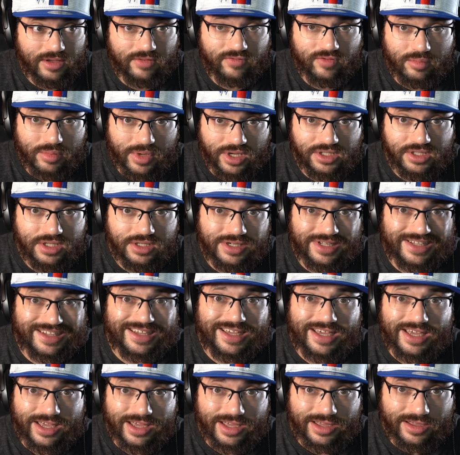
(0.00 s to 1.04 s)
They even mentioned
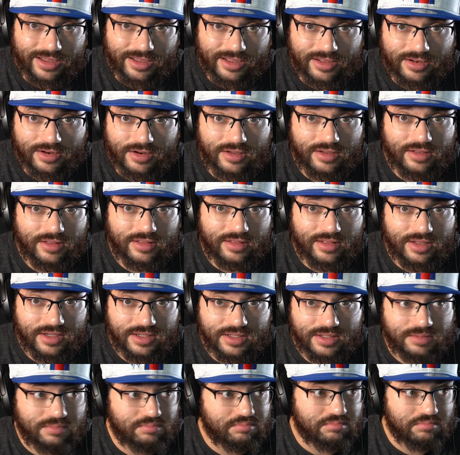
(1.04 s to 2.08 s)
it in
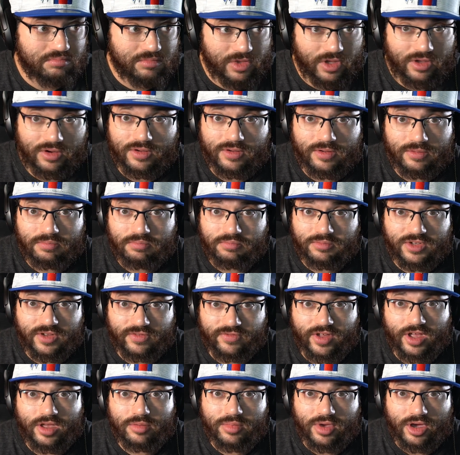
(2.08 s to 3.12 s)
this little
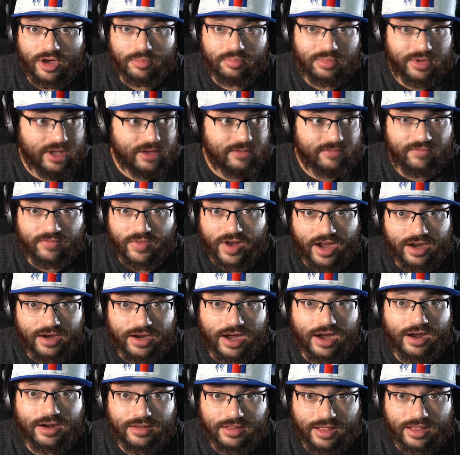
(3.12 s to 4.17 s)
development update
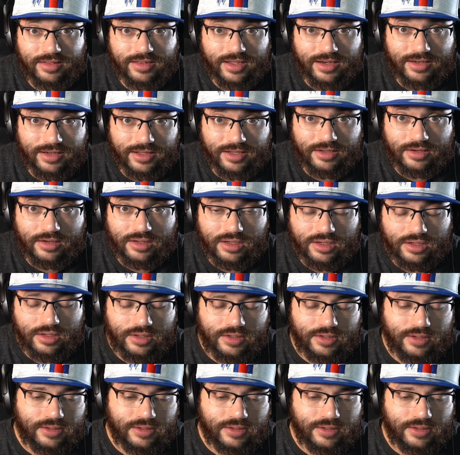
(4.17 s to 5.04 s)
Vidoc that they did.